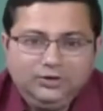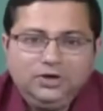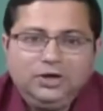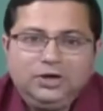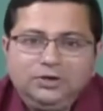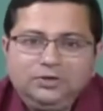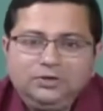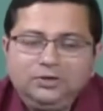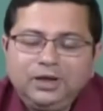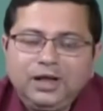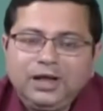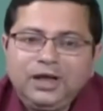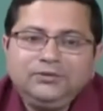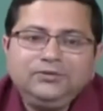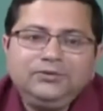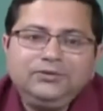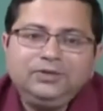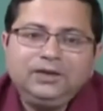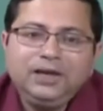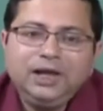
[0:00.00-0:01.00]
you need to
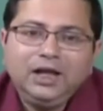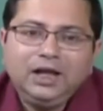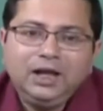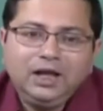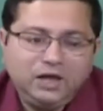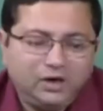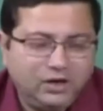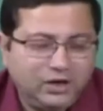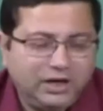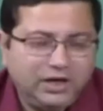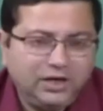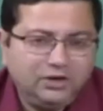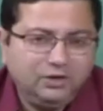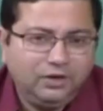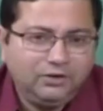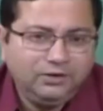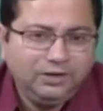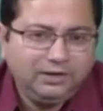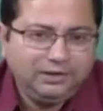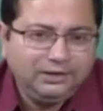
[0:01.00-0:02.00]
have the
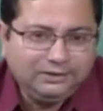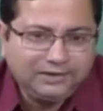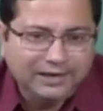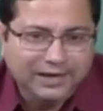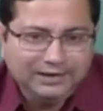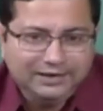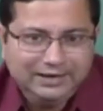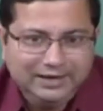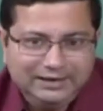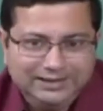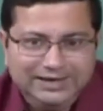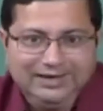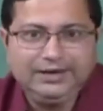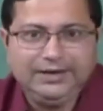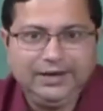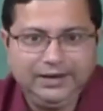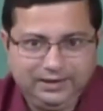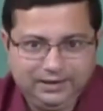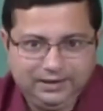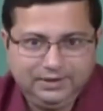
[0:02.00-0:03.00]
rocket nozzle slightly
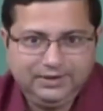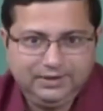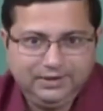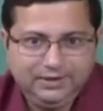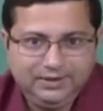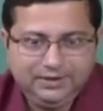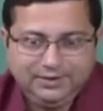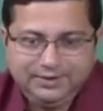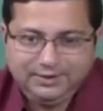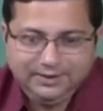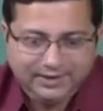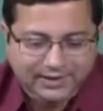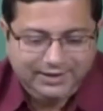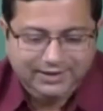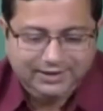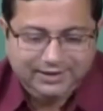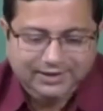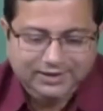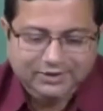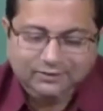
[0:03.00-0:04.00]
tilted,
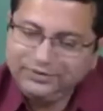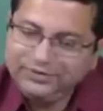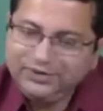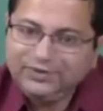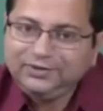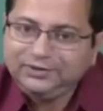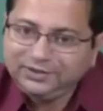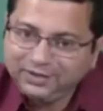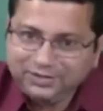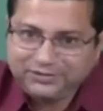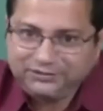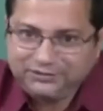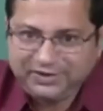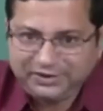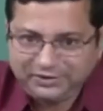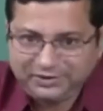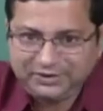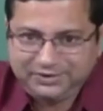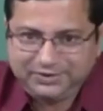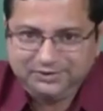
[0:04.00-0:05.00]
right, which is
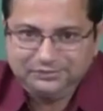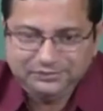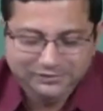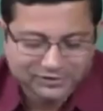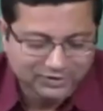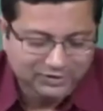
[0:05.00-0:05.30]
thrust vector.